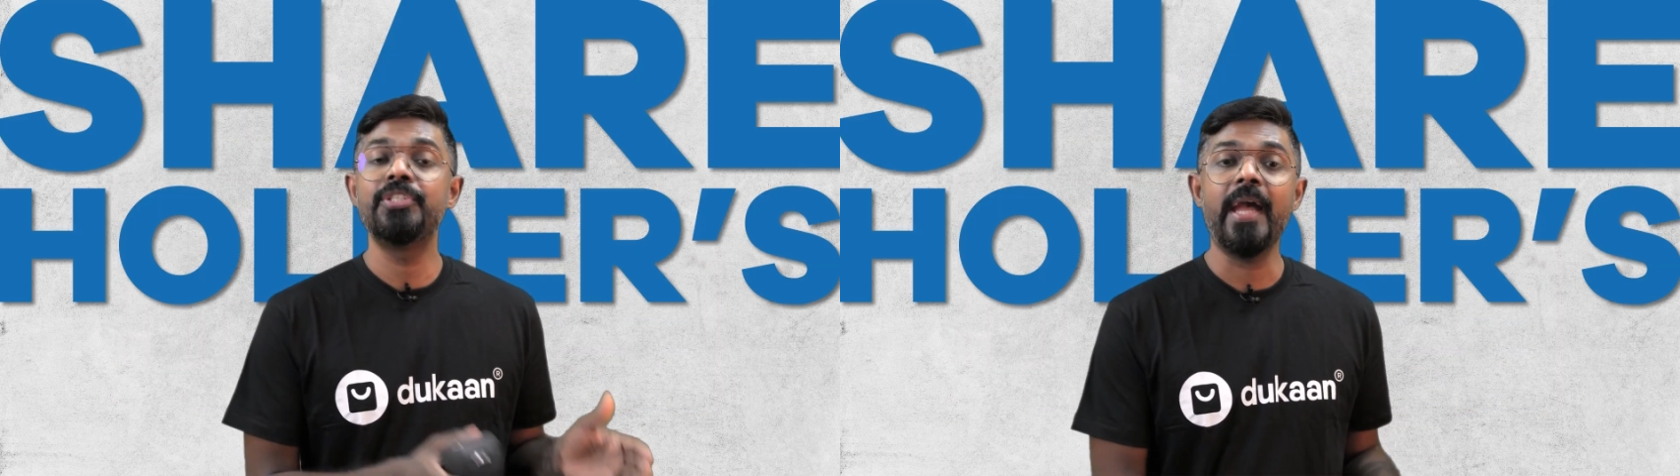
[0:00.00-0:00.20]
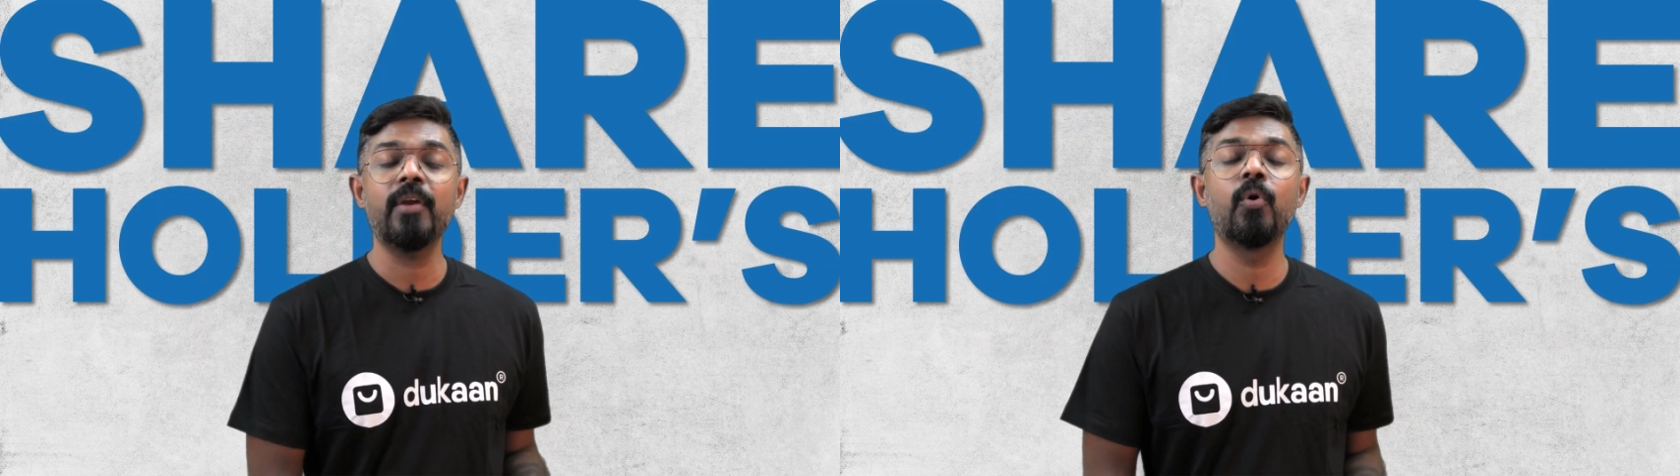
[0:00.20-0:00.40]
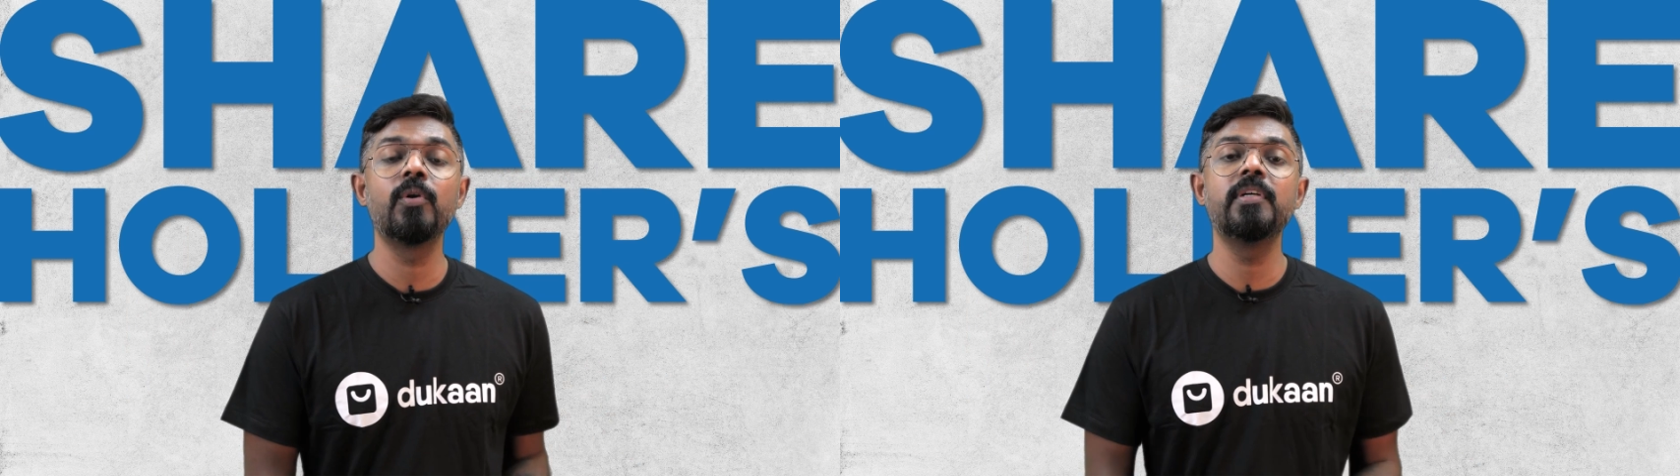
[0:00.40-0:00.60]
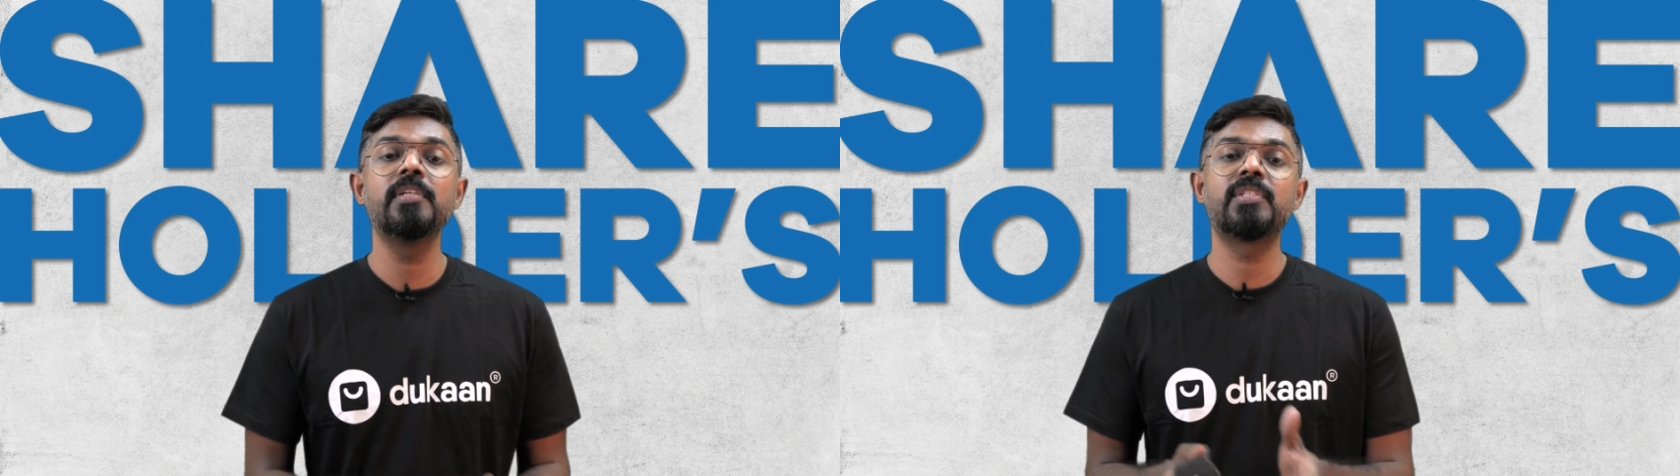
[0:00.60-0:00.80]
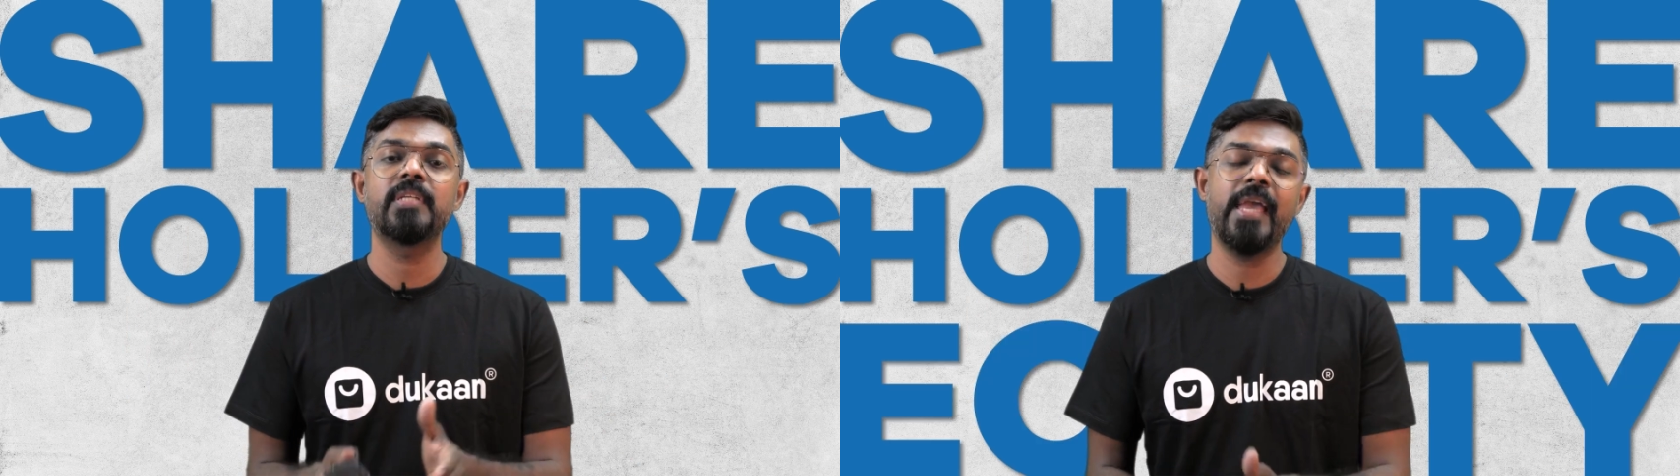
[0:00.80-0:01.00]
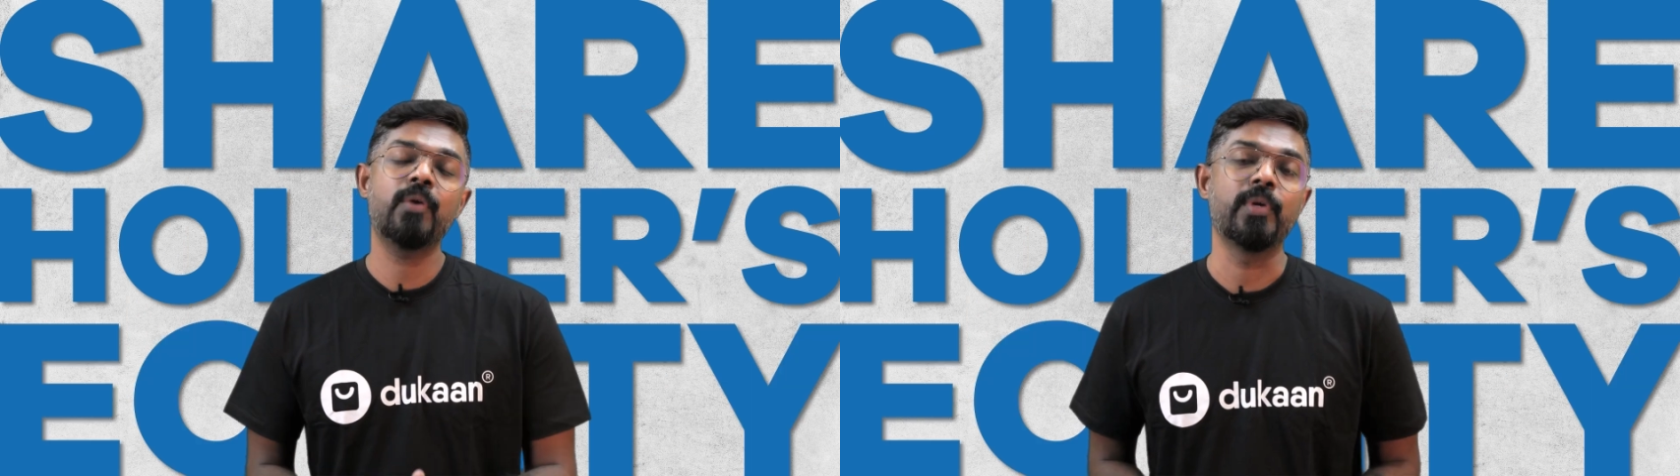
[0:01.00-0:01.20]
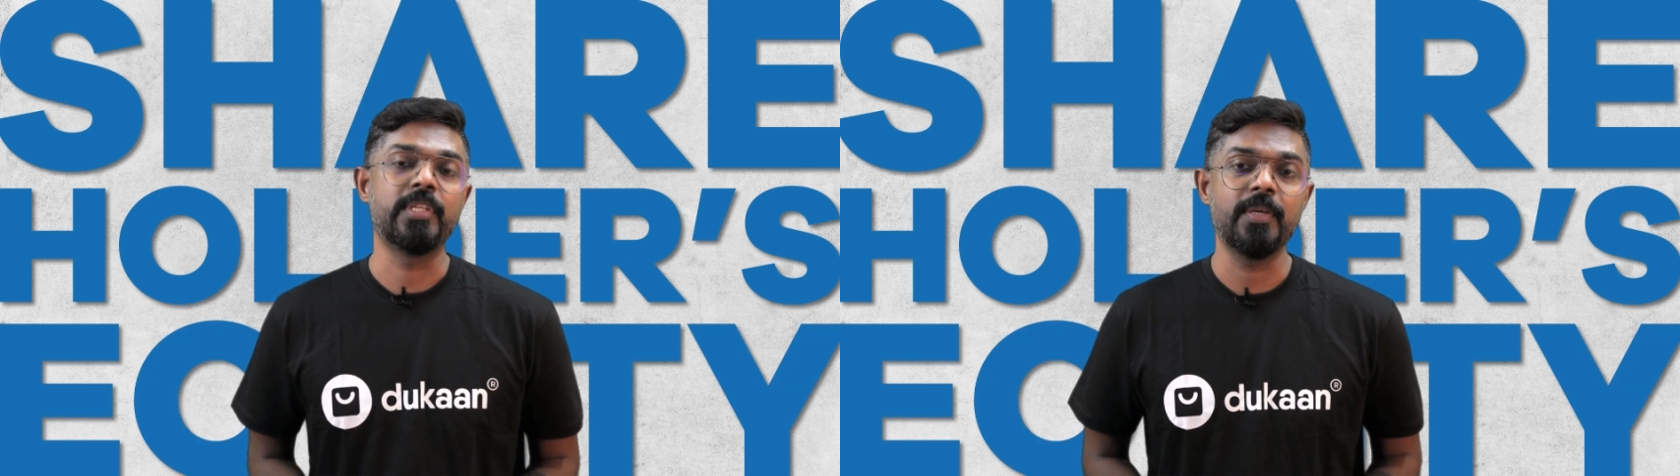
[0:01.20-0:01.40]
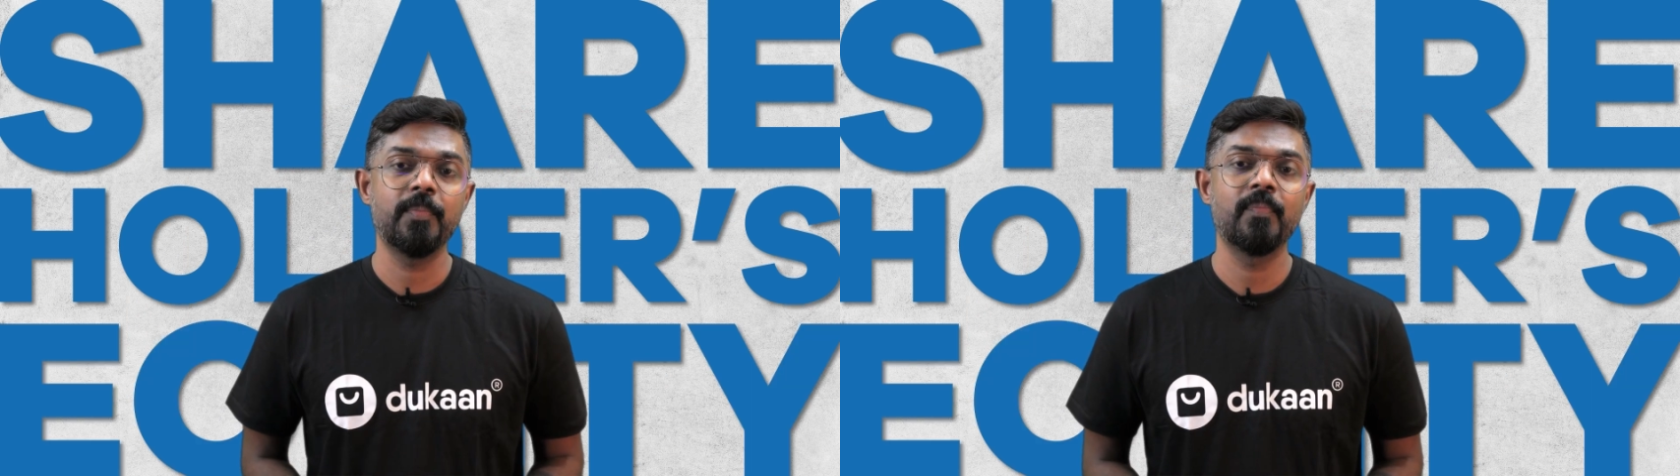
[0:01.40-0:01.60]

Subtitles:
shareholders' equity.